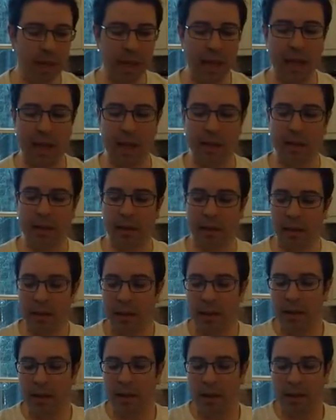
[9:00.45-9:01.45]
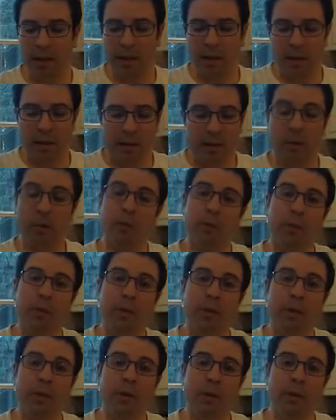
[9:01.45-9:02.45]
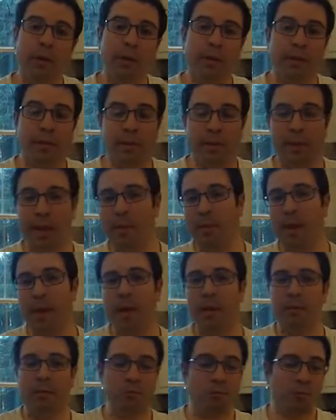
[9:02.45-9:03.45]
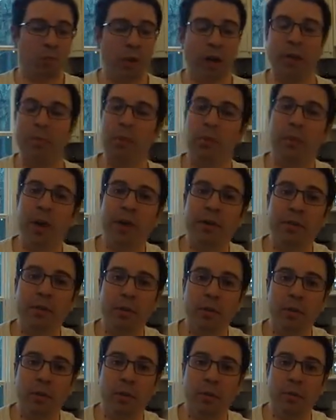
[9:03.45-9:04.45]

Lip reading: And so that may bring up the register a little